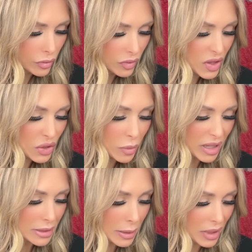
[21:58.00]
This could be
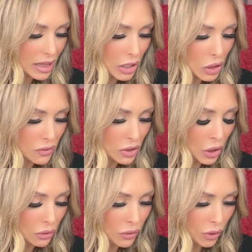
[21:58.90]
somebody that you've
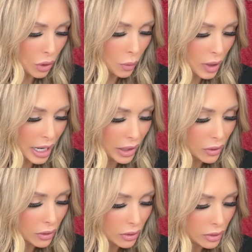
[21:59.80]
known for a while.